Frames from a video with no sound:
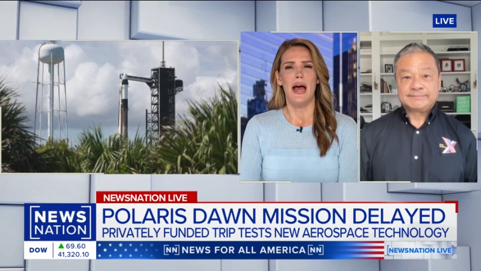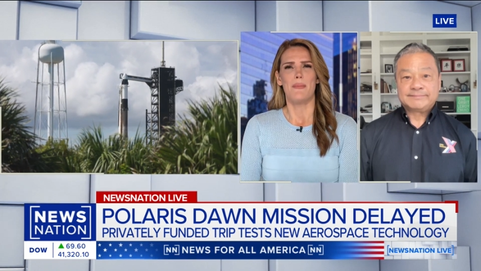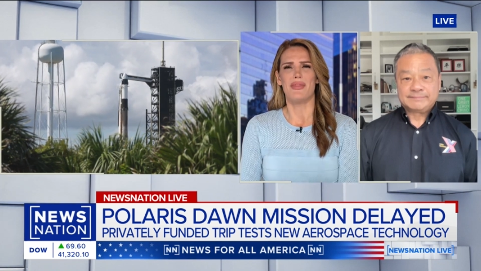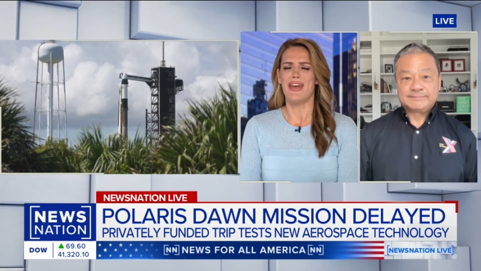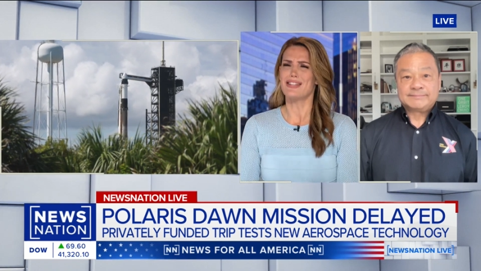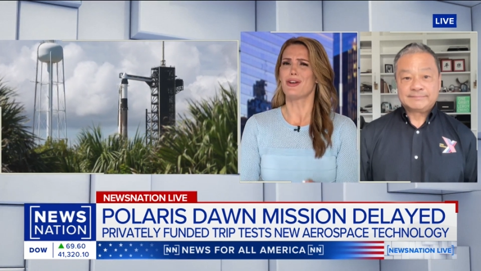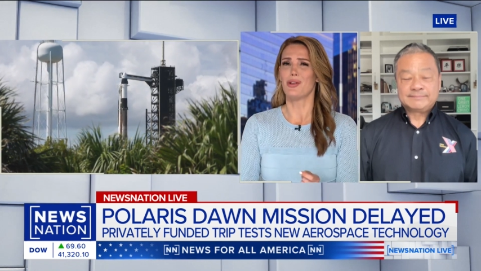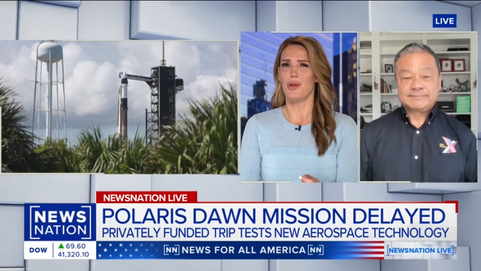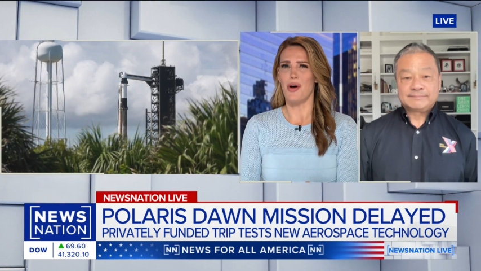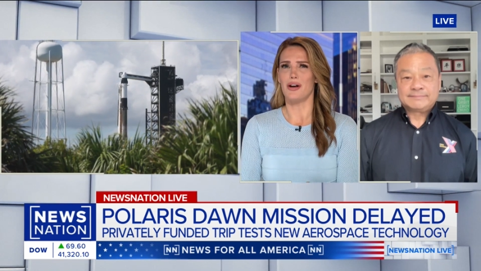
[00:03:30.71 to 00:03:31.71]
Speaker 1: but that's a
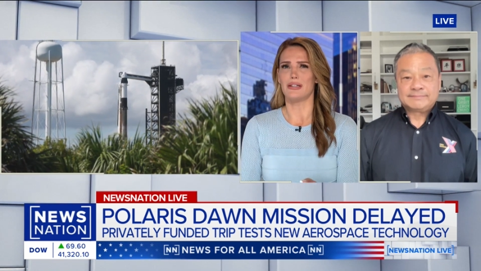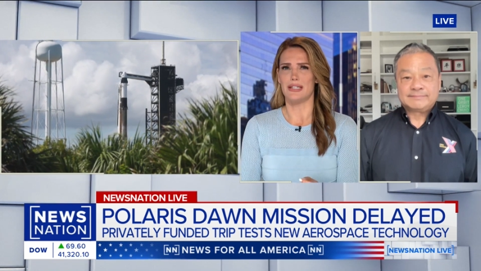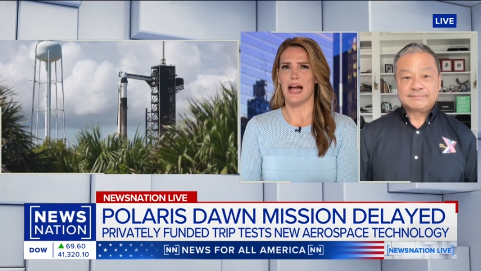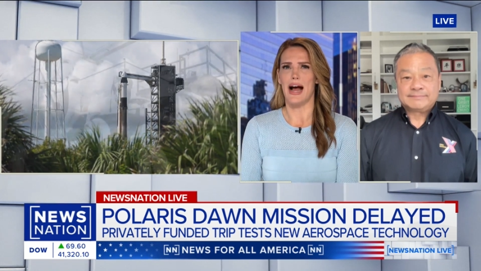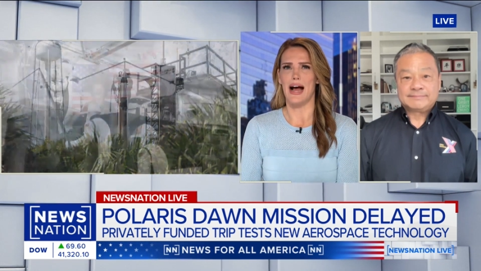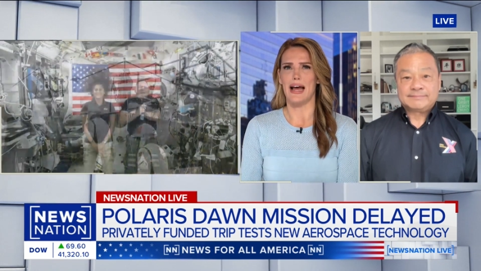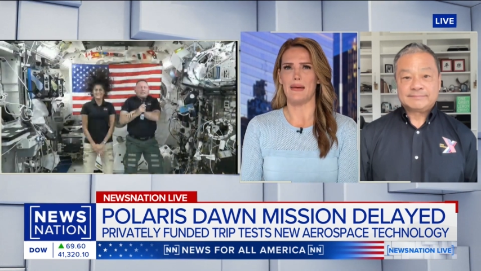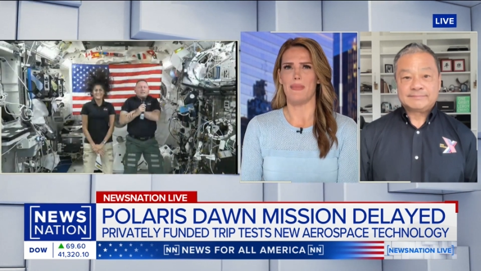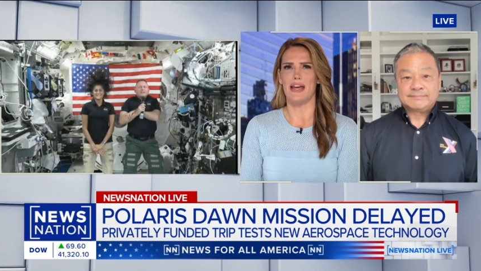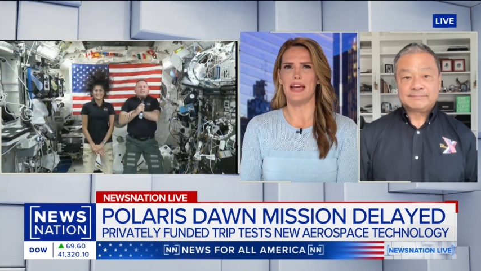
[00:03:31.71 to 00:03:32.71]
long time.
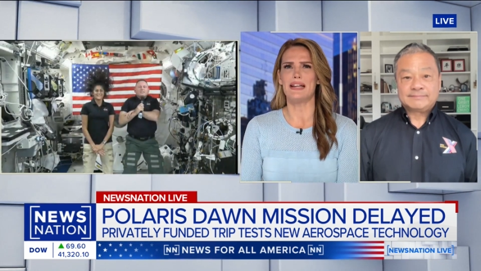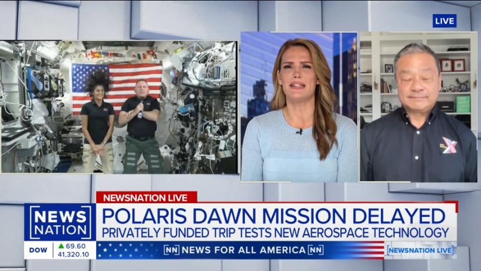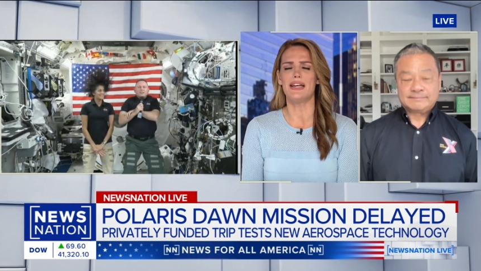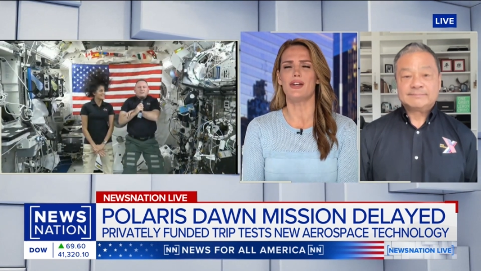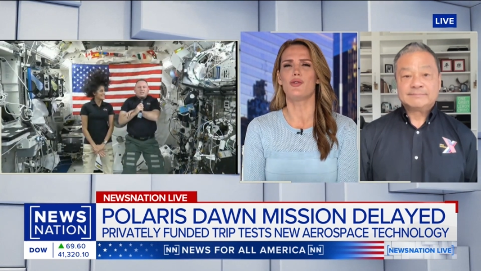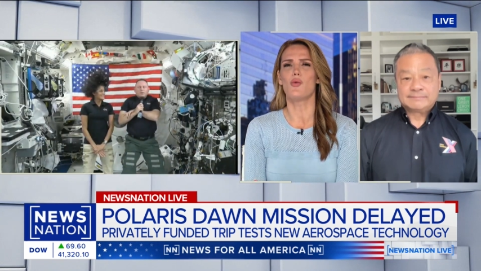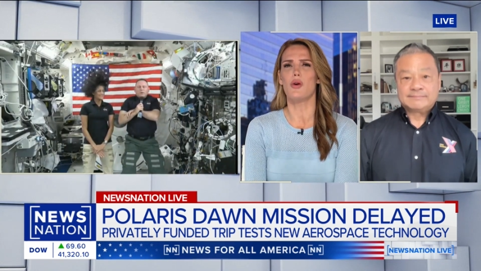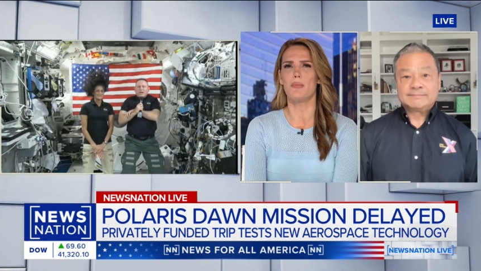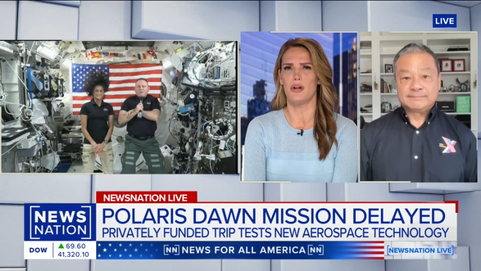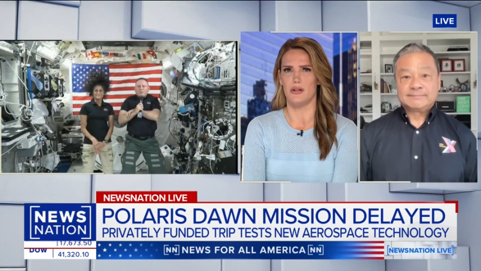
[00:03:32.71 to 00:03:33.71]
Is it
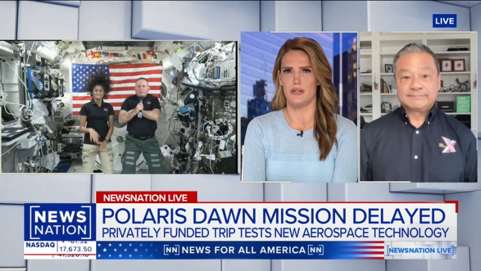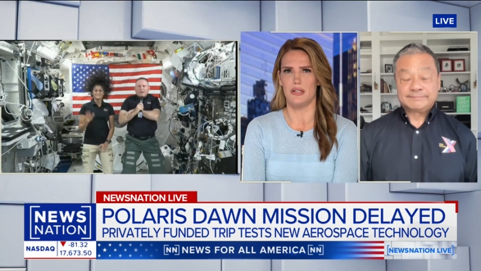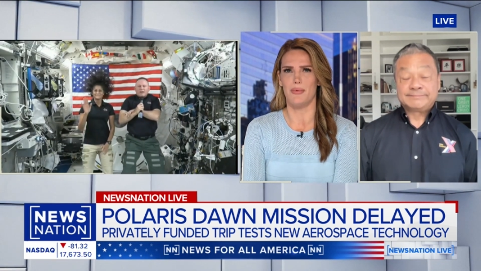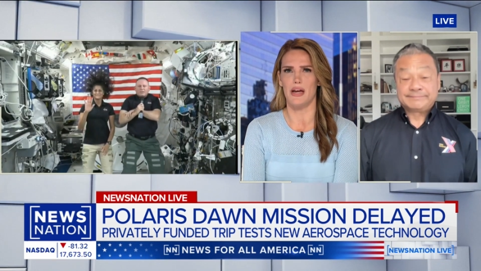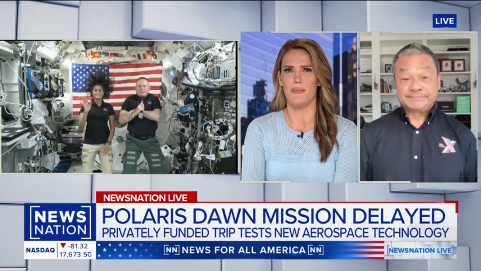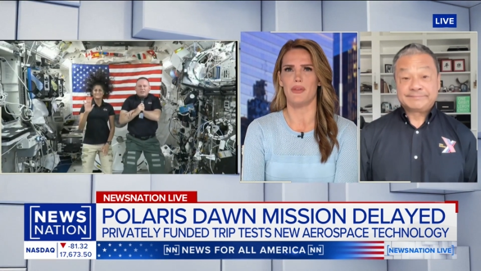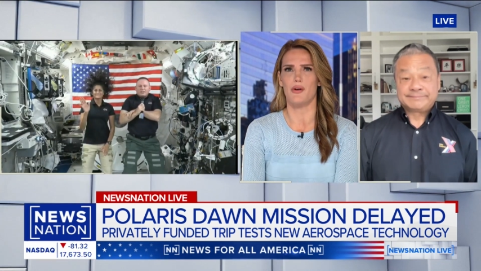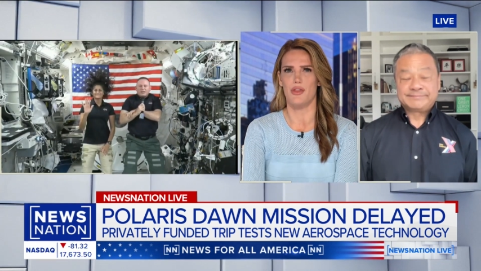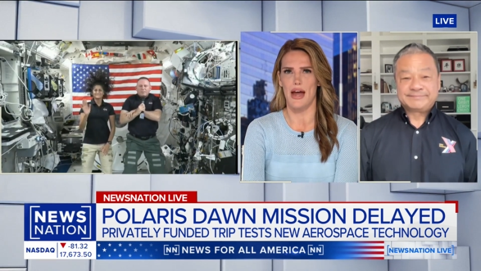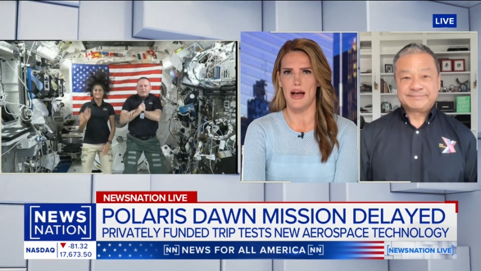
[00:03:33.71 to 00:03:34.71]
normal to be up there
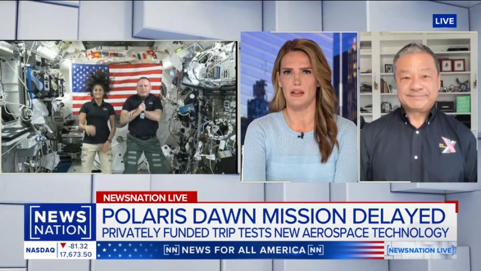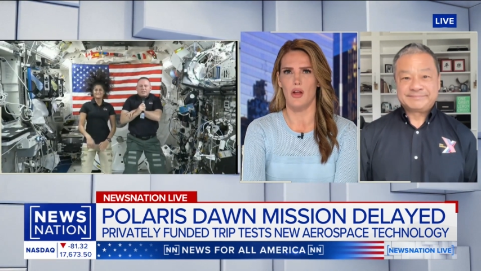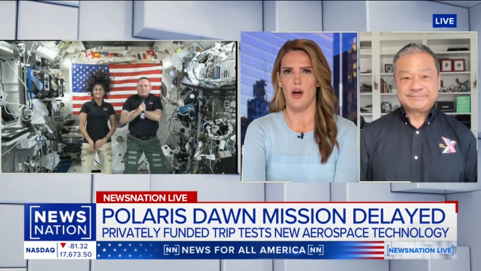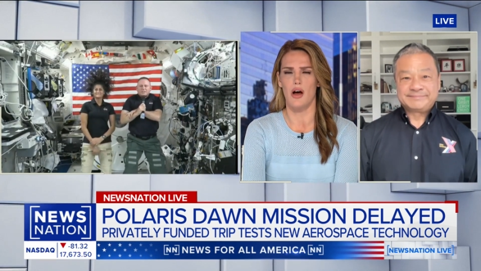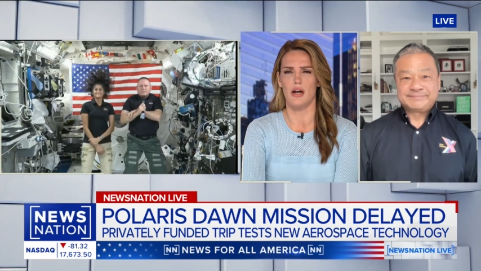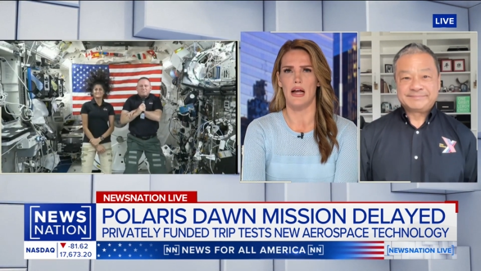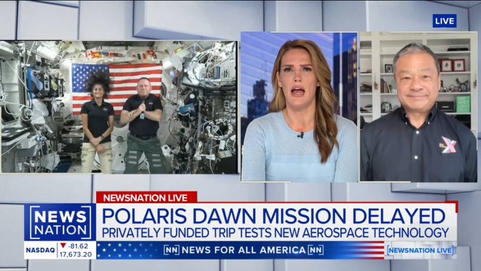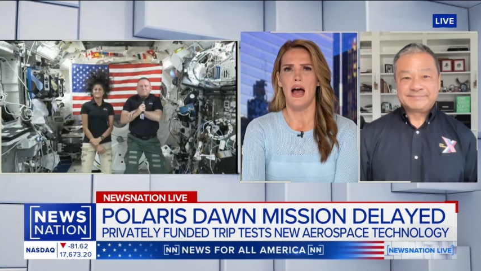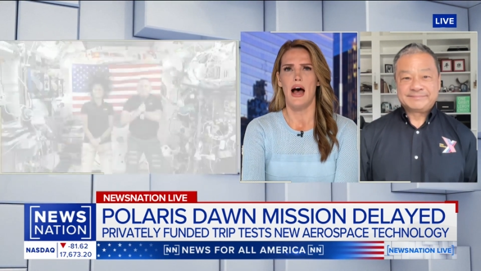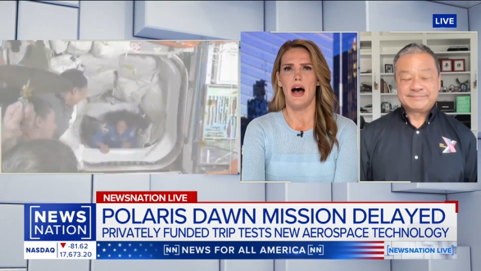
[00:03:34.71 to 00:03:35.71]
that long?
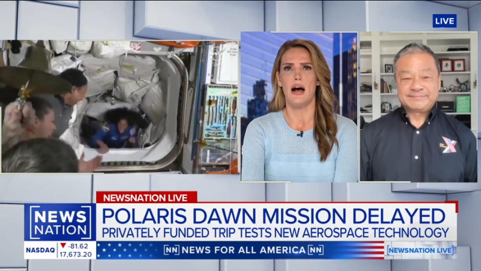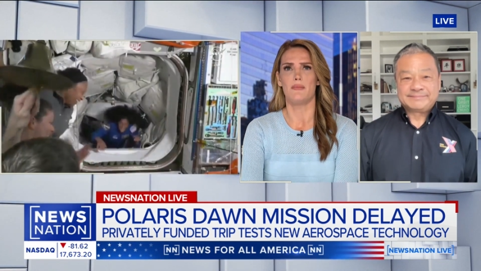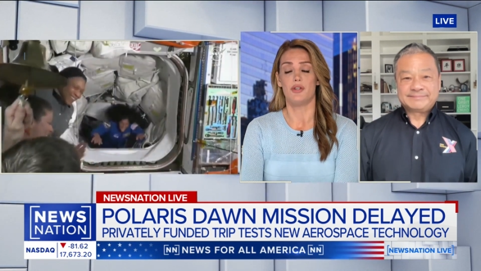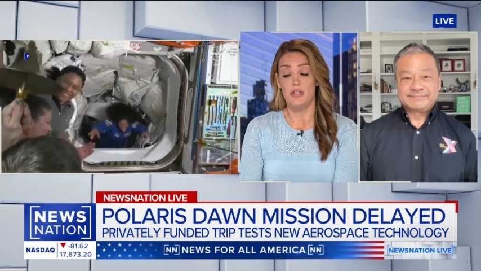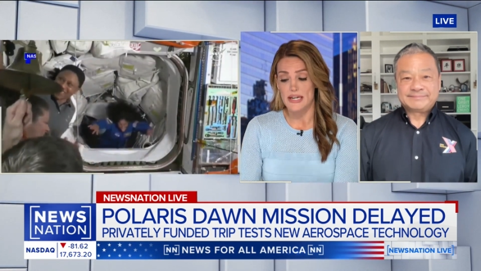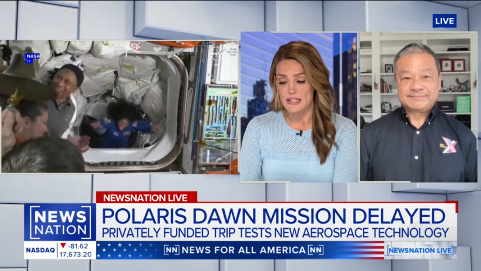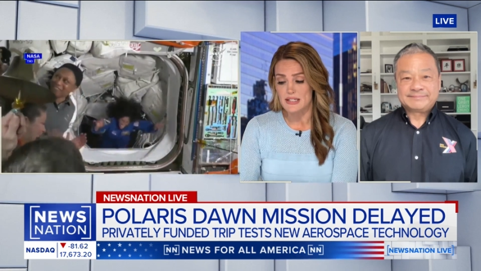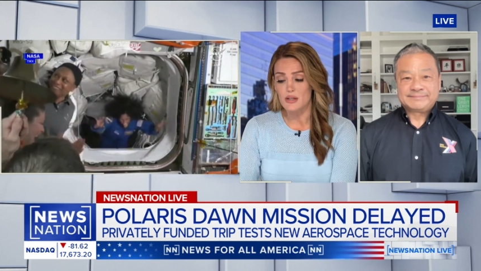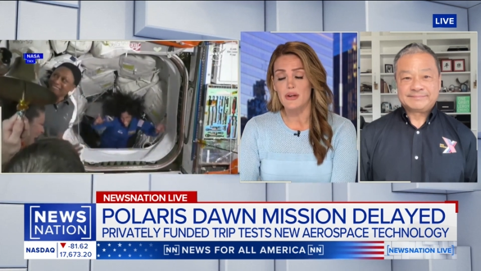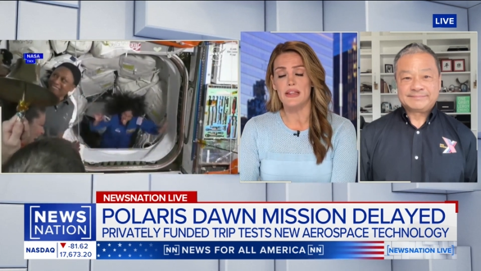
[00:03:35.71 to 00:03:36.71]
Um,
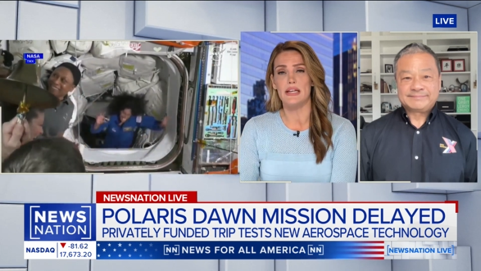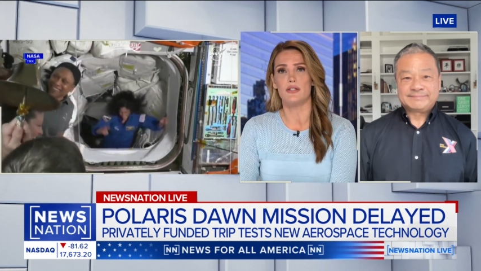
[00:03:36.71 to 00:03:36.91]
considering these